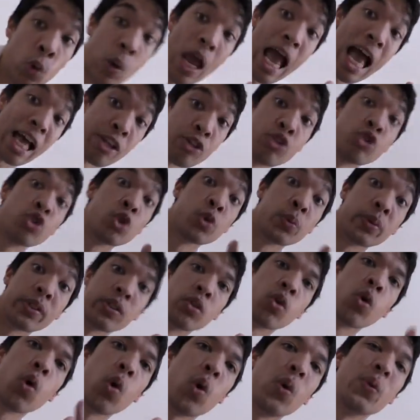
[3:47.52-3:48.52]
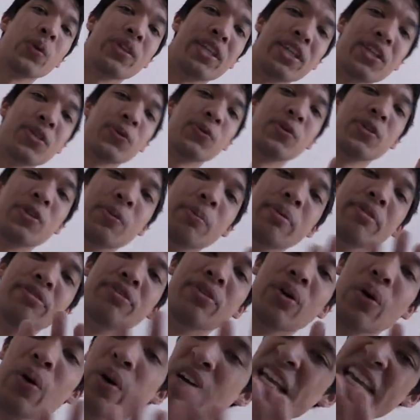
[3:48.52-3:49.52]
as you recall, this was
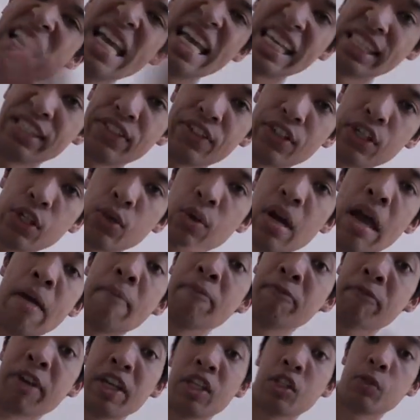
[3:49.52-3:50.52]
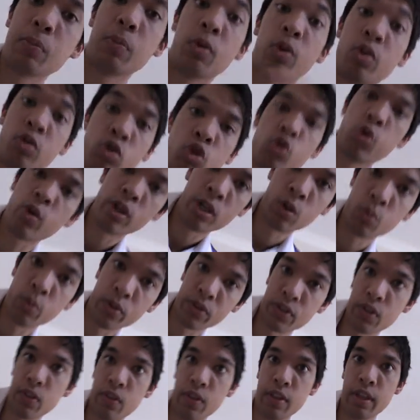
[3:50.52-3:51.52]
before Instagram, Facebook, and Twitter
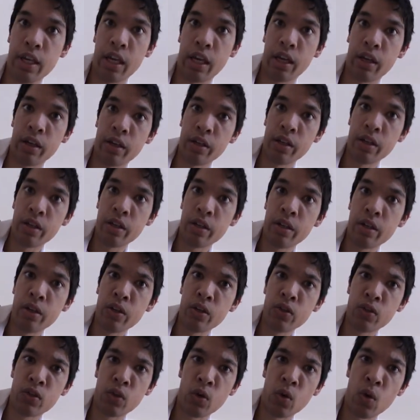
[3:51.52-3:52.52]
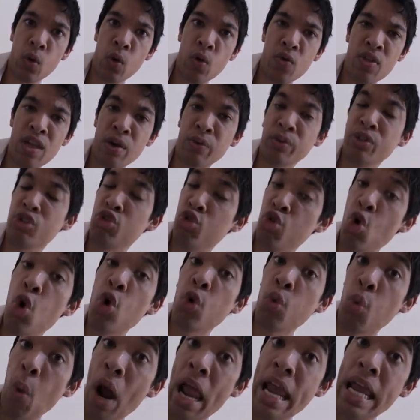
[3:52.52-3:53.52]
was a thing. So there was no
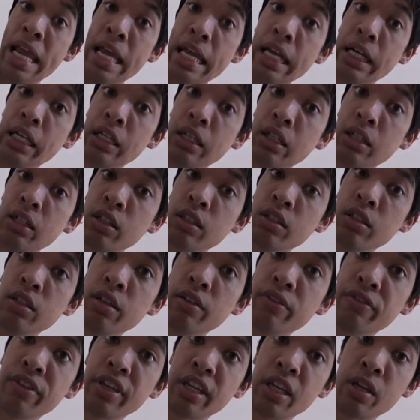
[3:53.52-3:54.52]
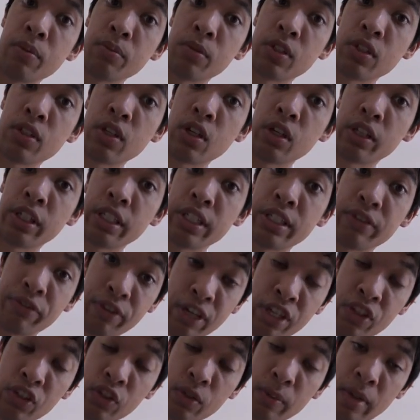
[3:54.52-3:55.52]
way for him to tell his
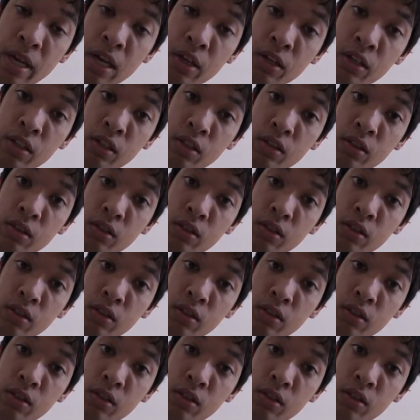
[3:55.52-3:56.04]
friends about it.